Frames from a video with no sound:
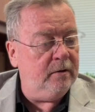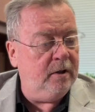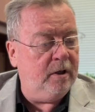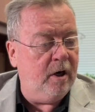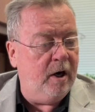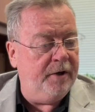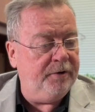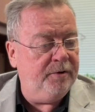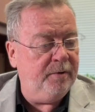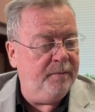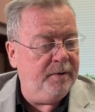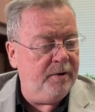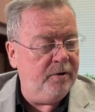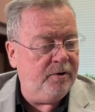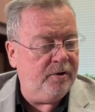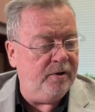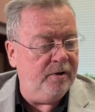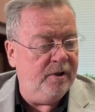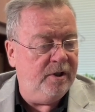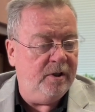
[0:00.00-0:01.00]

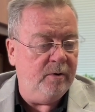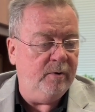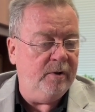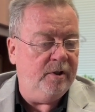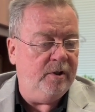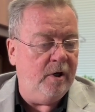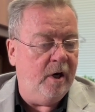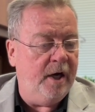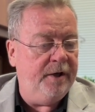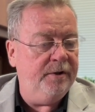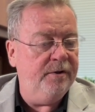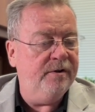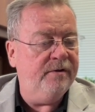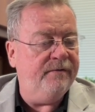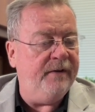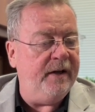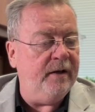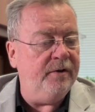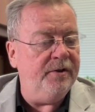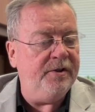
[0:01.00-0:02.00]
contributions to his daughter's
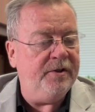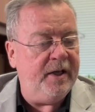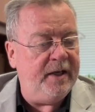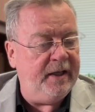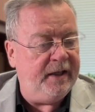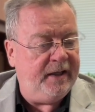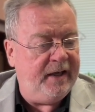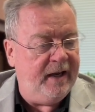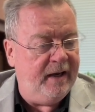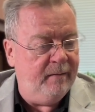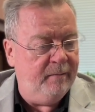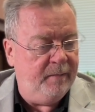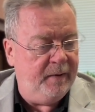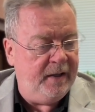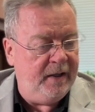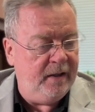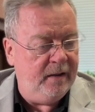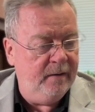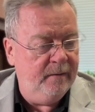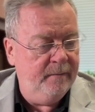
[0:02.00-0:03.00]
failed Senate
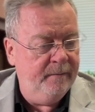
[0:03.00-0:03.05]
campaign.